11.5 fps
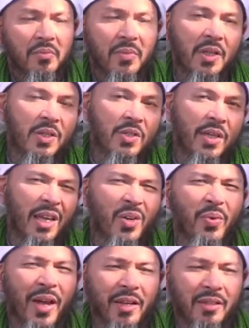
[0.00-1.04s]
And he's saying,
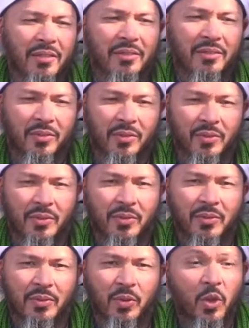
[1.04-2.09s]
wait,
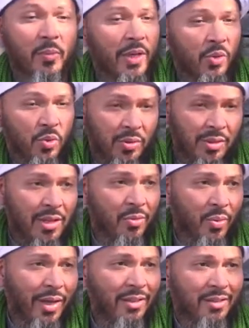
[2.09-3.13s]
oh my Sultan,
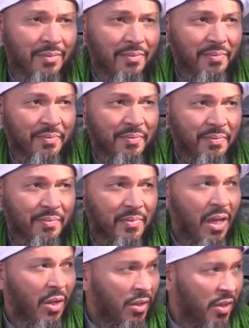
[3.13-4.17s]
wait.
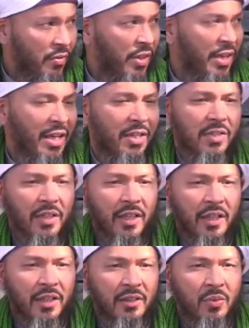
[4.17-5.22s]
I'll give you an answer
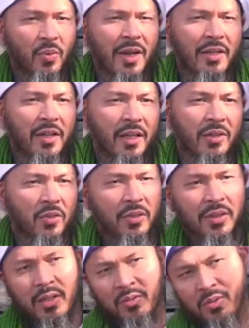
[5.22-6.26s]
later. One day the
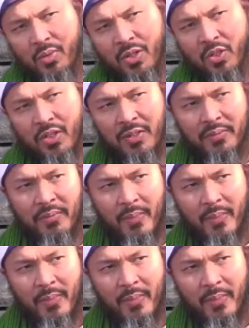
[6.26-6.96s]
Sultan was watching,